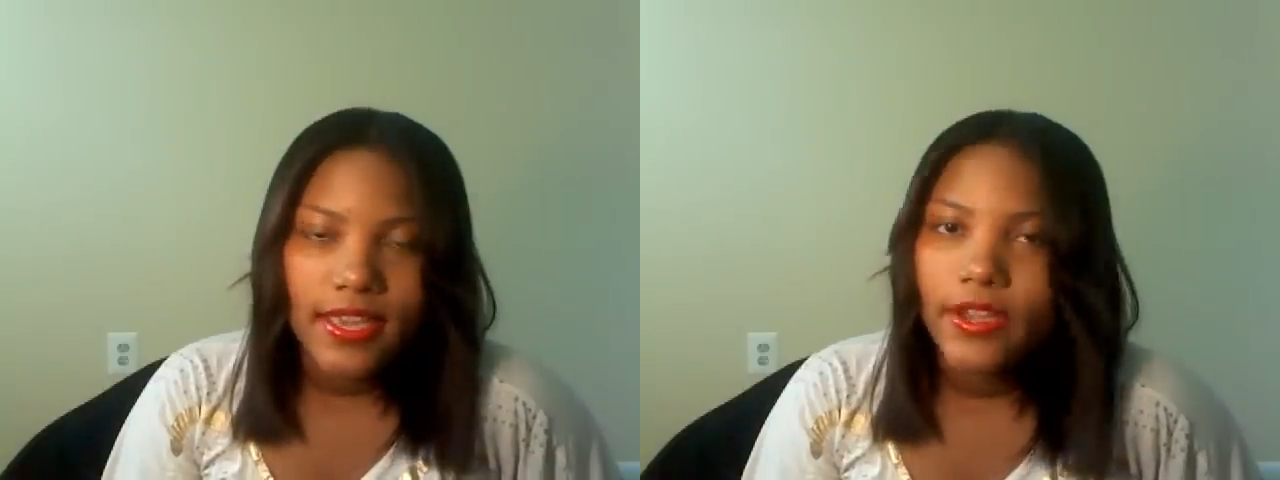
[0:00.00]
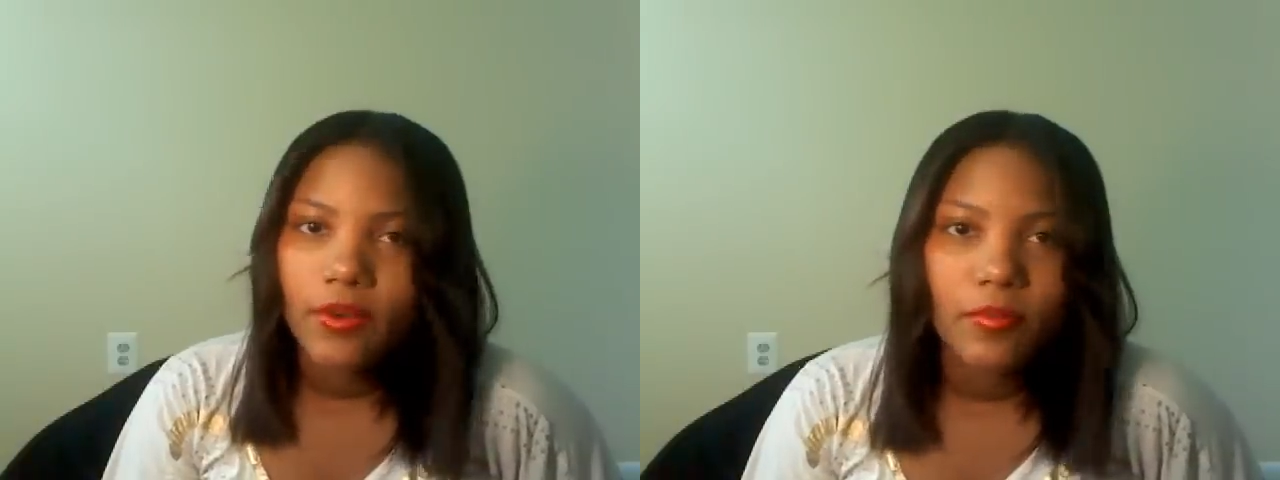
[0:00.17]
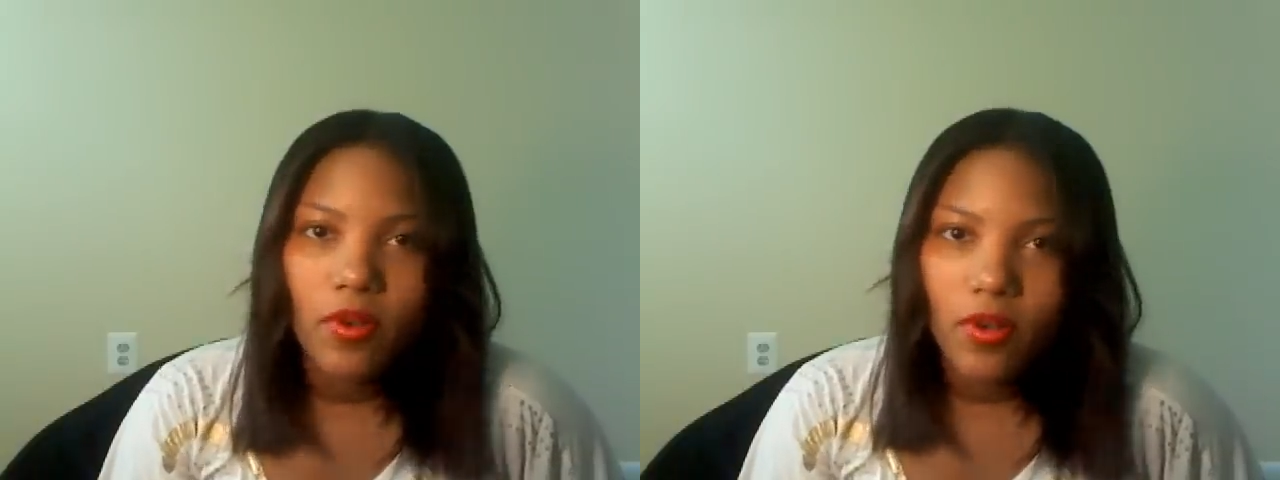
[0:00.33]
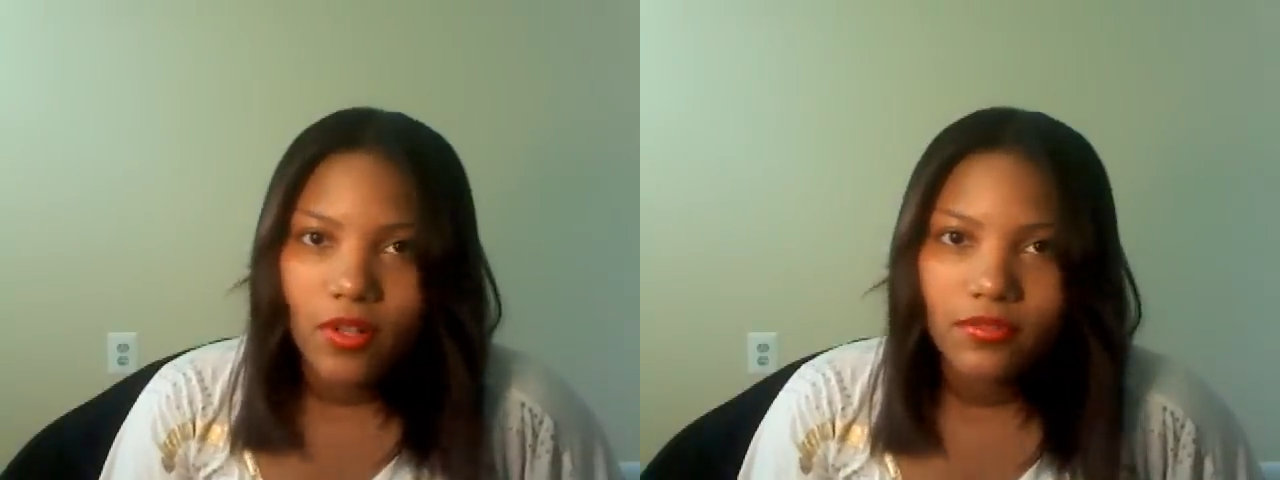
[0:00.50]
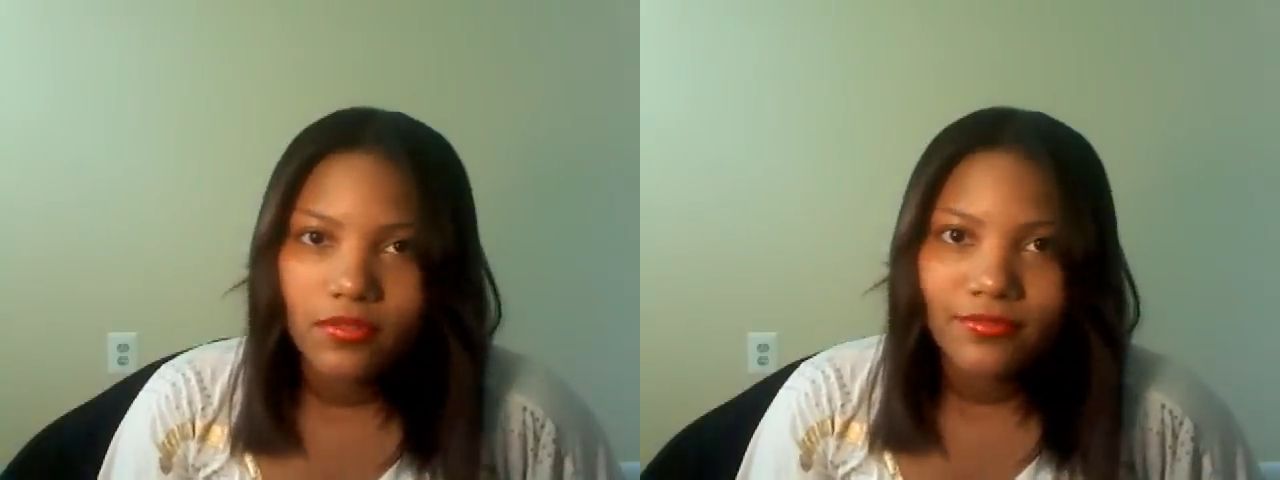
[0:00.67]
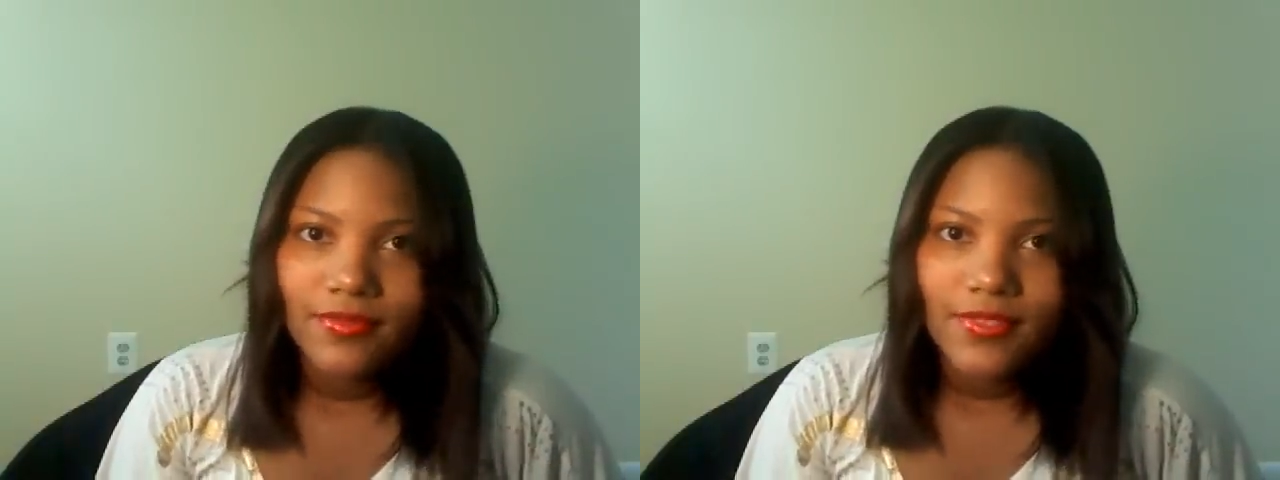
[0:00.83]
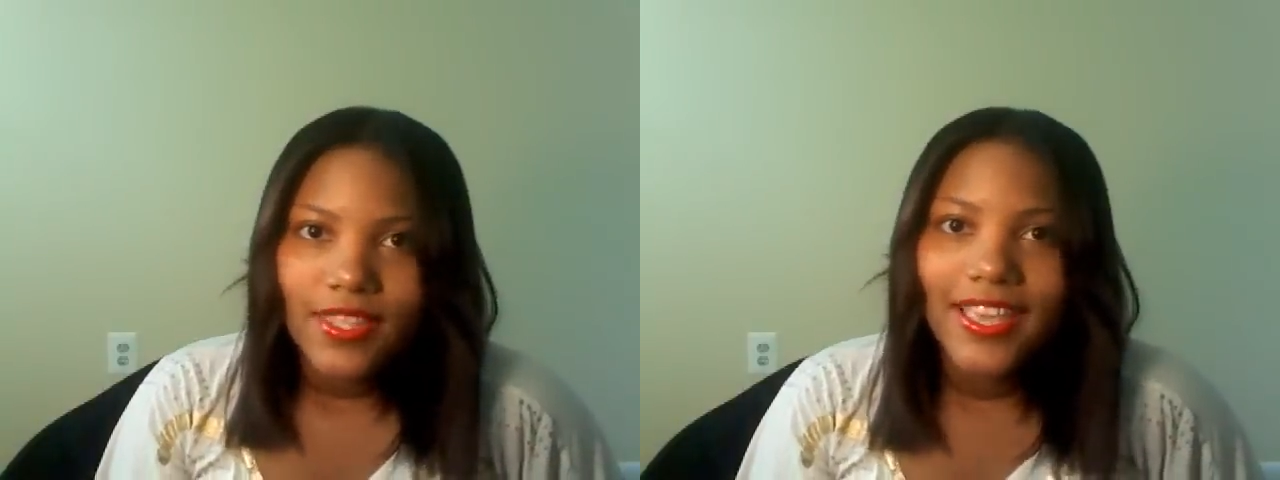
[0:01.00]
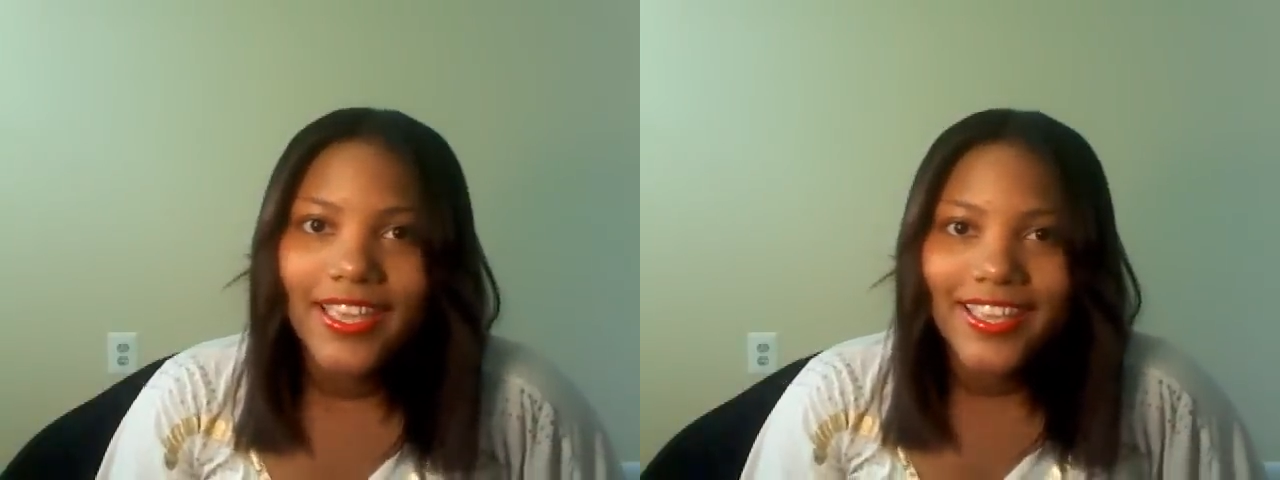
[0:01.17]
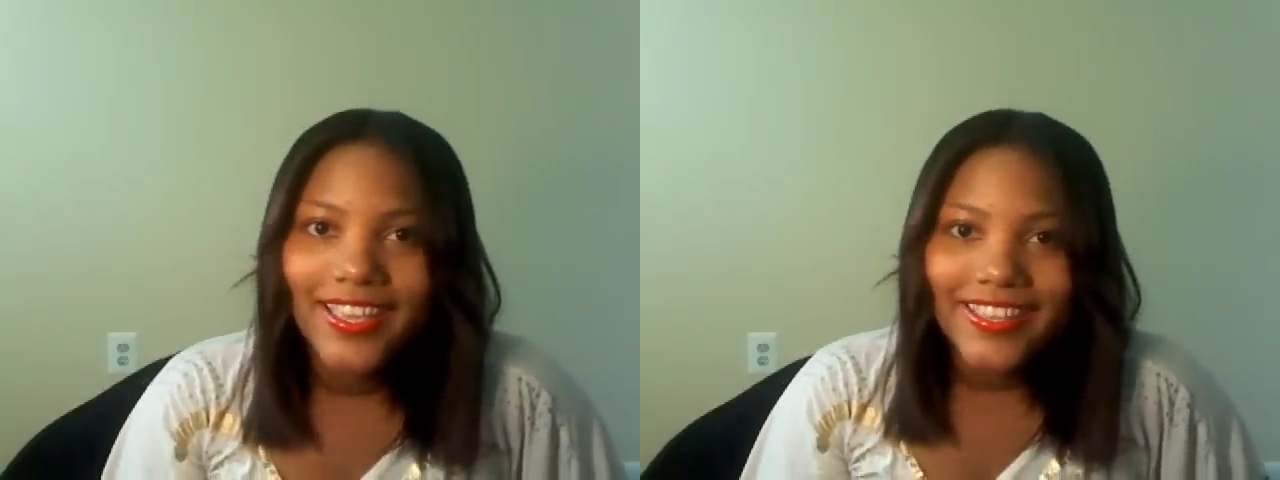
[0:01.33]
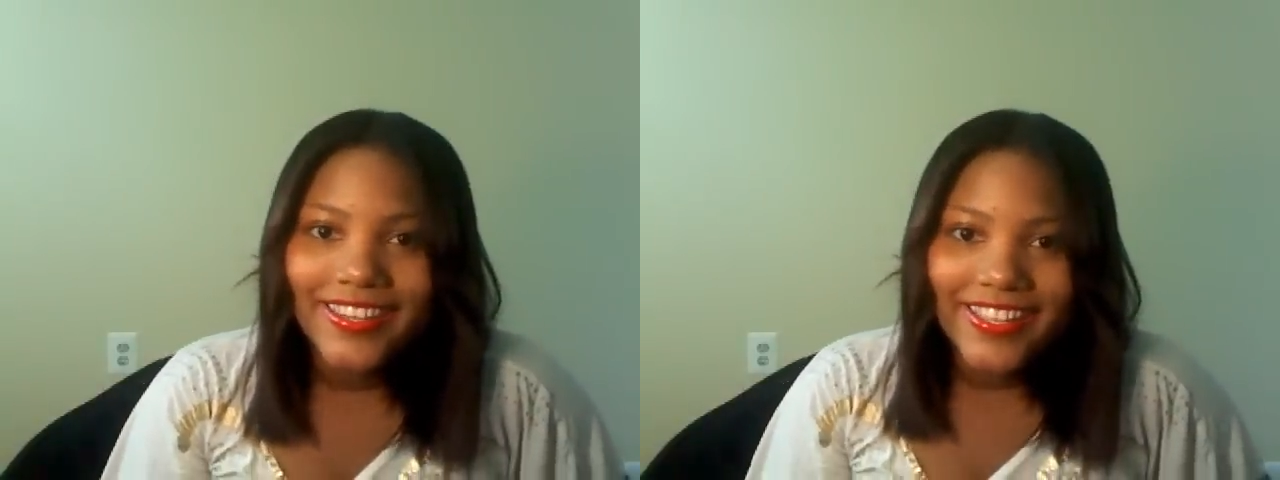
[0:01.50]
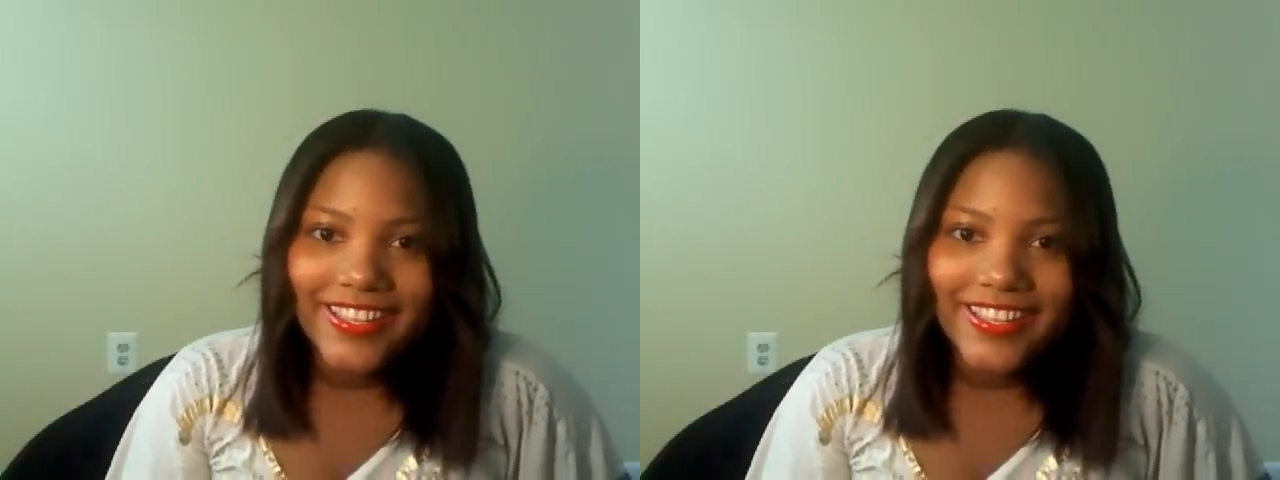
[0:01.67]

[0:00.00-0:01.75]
hair mall and